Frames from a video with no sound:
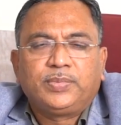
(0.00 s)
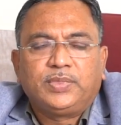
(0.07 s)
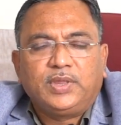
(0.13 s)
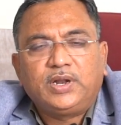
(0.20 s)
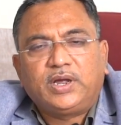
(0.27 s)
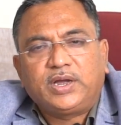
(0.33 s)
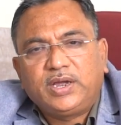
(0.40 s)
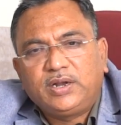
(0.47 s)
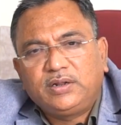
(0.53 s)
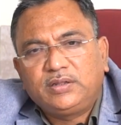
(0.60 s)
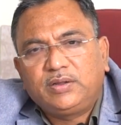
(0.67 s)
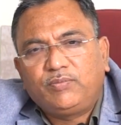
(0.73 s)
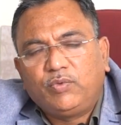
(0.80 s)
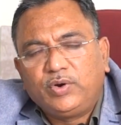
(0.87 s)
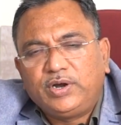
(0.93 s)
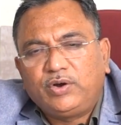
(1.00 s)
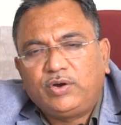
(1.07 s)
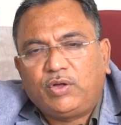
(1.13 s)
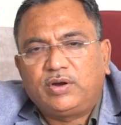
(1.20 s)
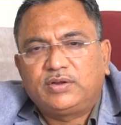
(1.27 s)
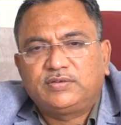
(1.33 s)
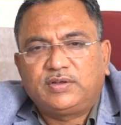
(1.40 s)
Then again the food
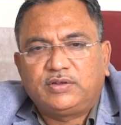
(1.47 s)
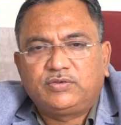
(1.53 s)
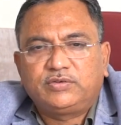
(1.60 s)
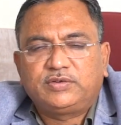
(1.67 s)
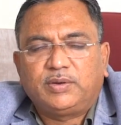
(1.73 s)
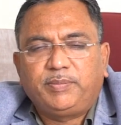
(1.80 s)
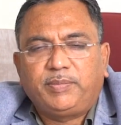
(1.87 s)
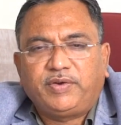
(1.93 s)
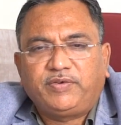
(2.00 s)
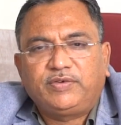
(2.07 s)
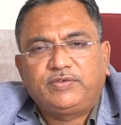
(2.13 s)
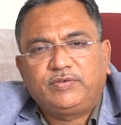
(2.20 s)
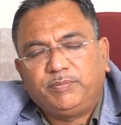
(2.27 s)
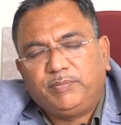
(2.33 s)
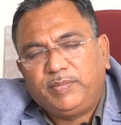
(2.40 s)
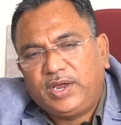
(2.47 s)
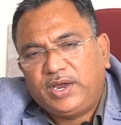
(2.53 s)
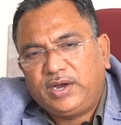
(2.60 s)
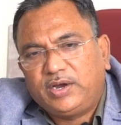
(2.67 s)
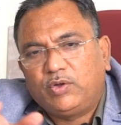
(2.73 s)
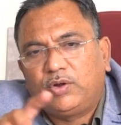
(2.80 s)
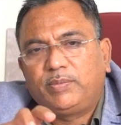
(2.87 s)
intolerance also, some patients
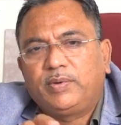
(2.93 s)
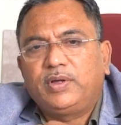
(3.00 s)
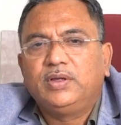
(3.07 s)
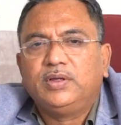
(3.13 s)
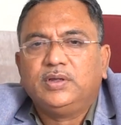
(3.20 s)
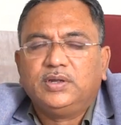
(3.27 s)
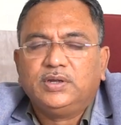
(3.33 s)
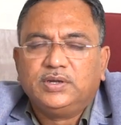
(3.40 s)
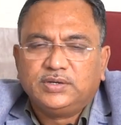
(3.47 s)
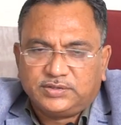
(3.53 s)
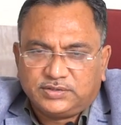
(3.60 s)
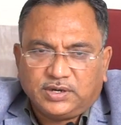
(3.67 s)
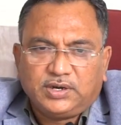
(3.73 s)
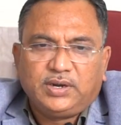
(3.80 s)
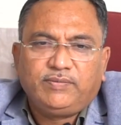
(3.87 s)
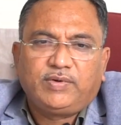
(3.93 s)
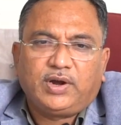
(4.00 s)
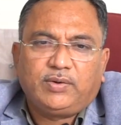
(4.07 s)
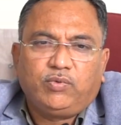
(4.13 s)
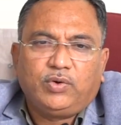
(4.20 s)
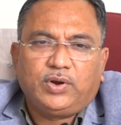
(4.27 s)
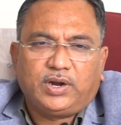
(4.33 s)
may develop a
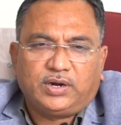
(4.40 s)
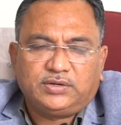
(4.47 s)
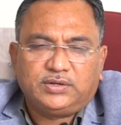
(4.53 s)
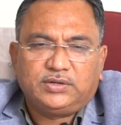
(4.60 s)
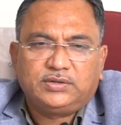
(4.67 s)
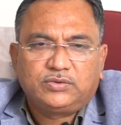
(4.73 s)
significant food allergy.